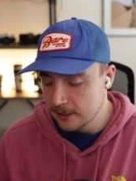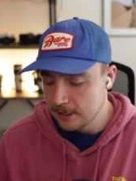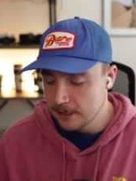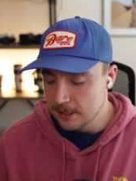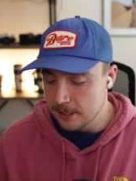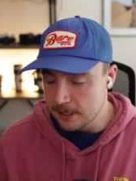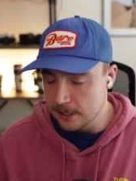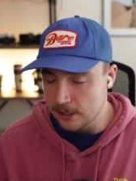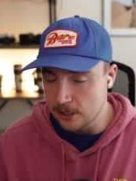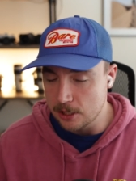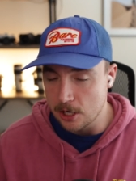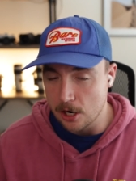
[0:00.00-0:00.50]

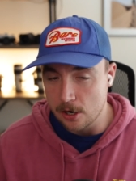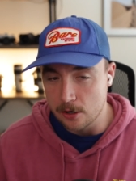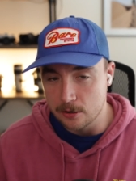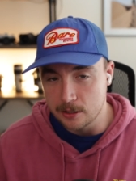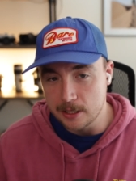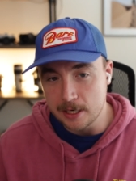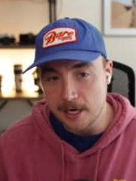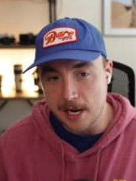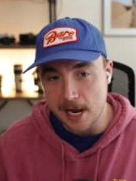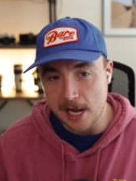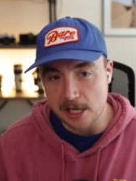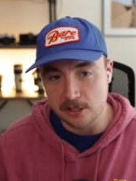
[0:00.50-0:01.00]
you know,
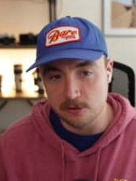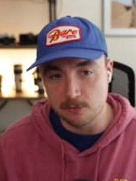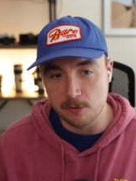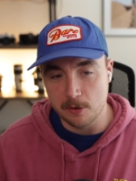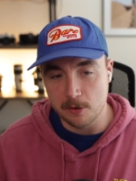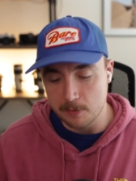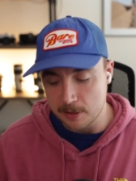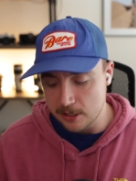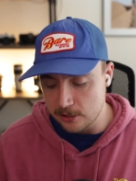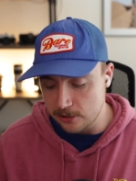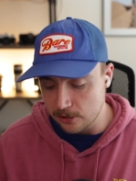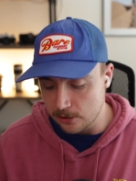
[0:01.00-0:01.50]
enhance what
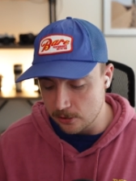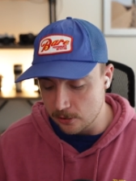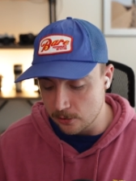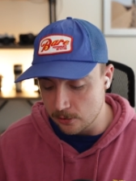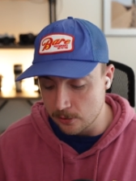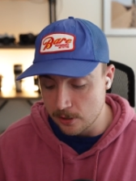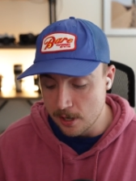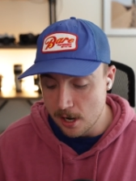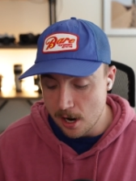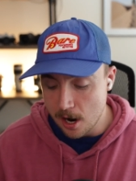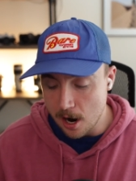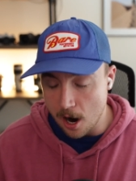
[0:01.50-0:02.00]
we do
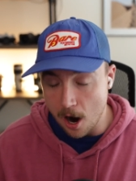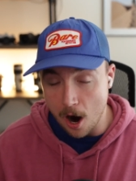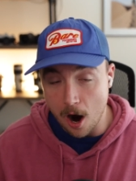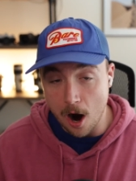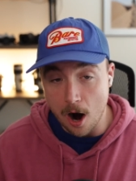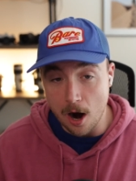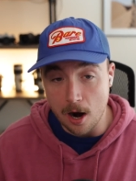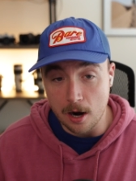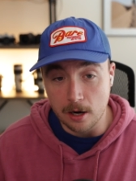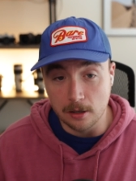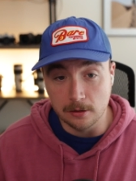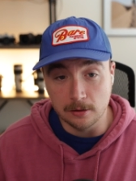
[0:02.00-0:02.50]

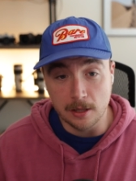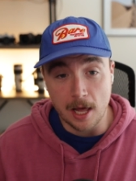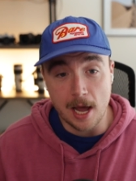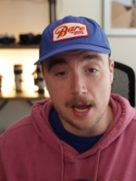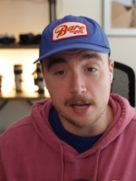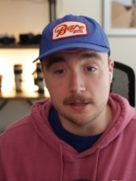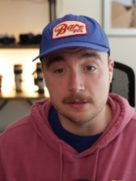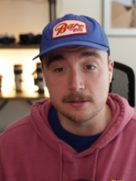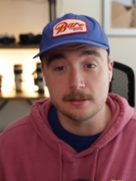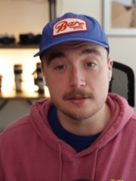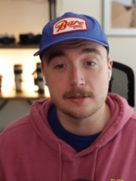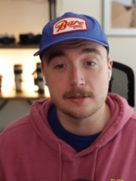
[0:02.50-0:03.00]
are
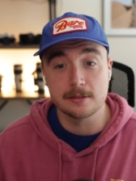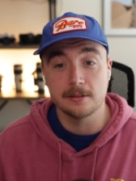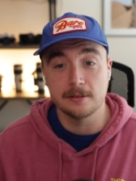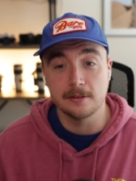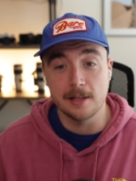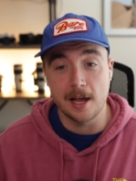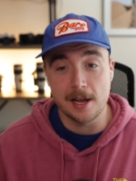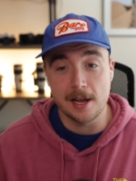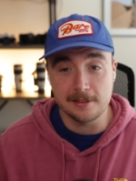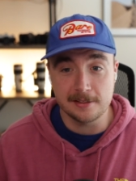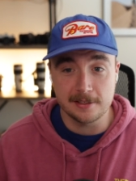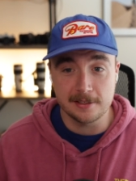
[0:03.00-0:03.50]
lights.
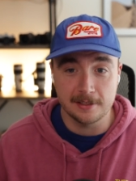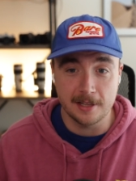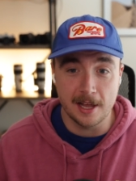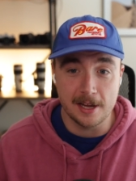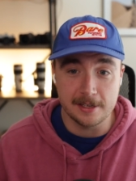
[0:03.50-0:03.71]
Lights and light